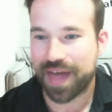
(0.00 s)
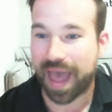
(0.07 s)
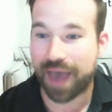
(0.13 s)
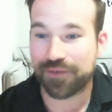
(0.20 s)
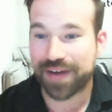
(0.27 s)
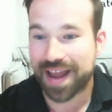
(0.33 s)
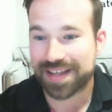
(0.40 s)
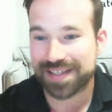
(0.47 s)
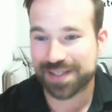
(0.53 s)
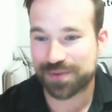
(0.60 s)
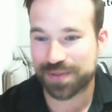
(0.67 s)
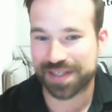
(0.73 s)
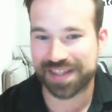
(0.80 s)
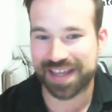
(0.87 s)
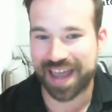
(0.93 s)
Evanescence
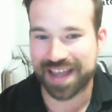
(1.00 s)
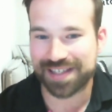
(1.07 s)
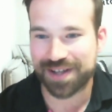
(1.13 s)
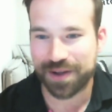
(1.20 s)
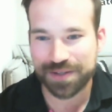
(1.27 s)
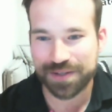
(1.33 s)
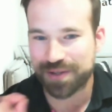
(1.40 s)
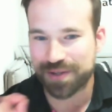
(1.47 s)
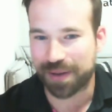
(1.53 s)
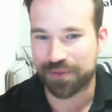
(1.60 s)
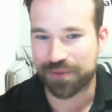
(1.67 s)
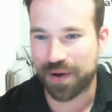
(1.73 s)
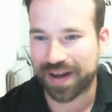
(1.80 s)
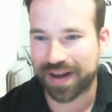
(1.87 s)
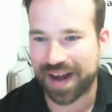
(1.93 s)
was in the case notes, so I'm
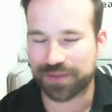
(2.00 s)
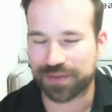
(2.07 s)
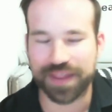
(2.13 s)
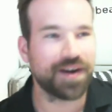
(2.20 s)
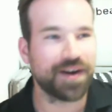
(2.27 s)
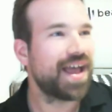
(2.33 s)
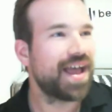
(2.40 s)
throwing it out there.